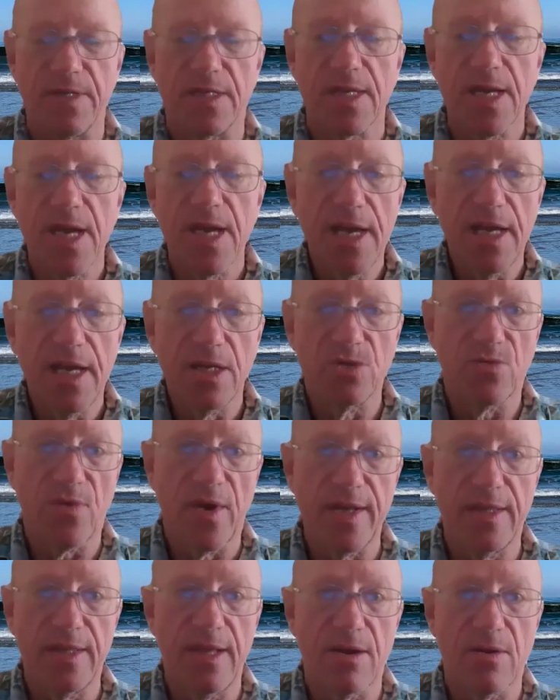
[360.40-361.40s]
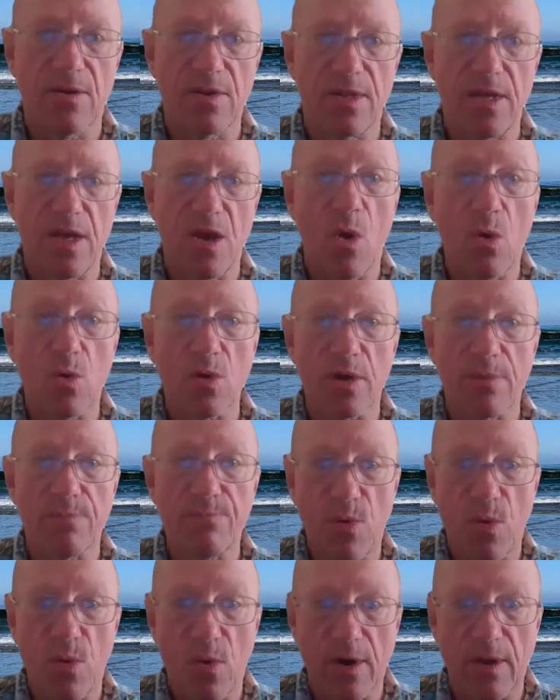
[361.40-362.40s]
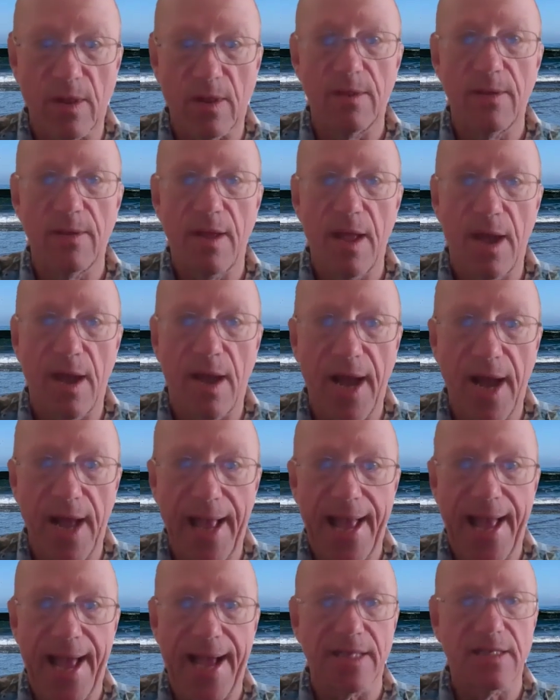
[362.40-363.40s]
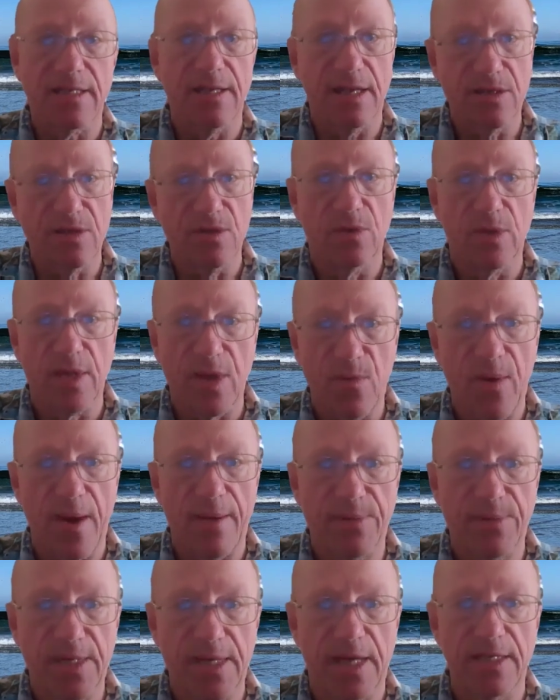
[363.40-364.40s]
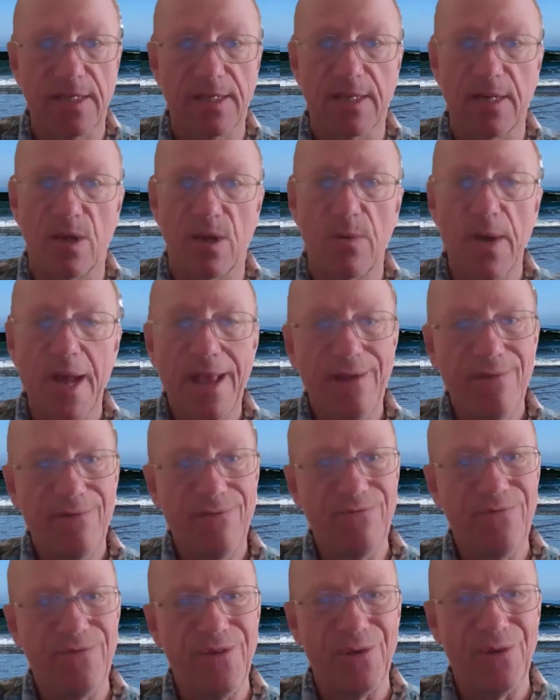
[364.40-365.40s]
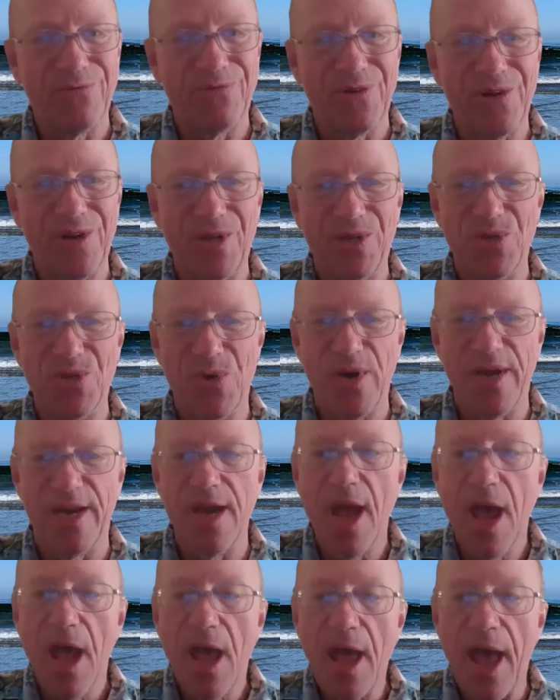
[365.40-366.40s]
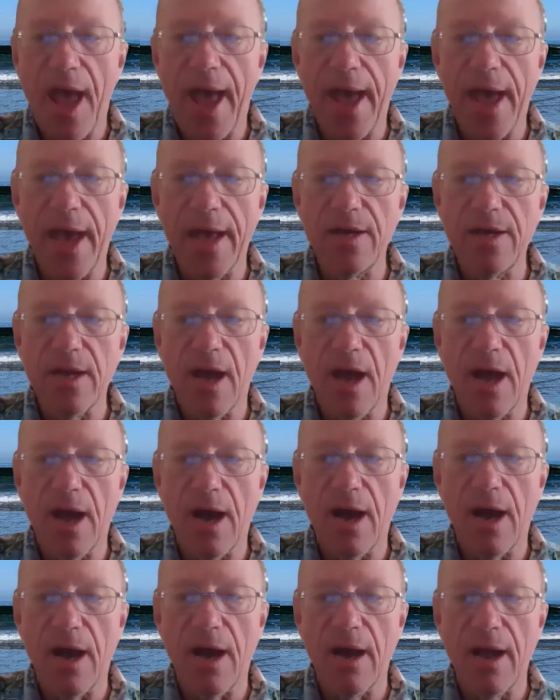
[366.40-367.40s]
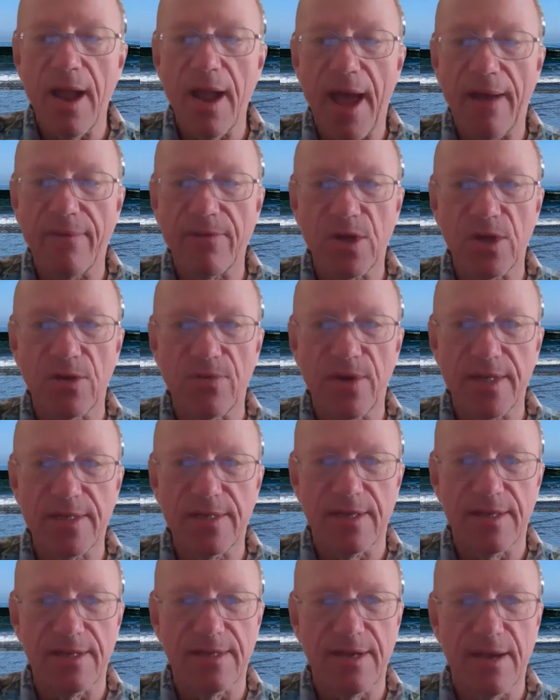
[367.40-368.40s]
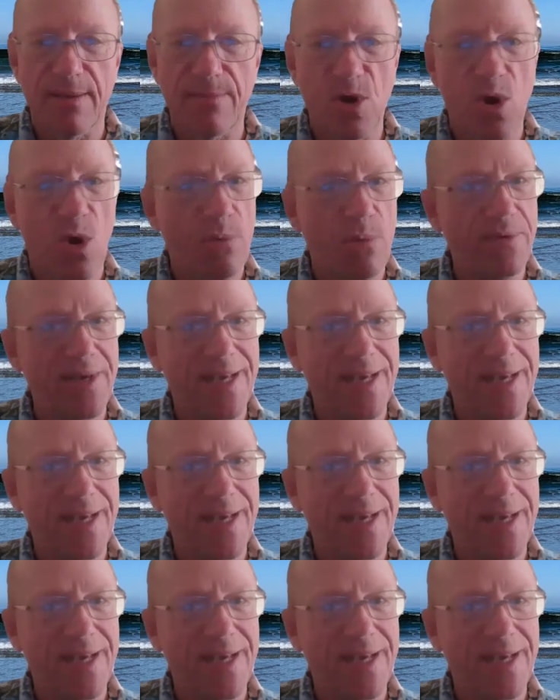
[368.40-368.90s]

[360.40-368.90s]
is right there on the owner portal, access only website. So feel free to join and have a good rest of the summer. Hope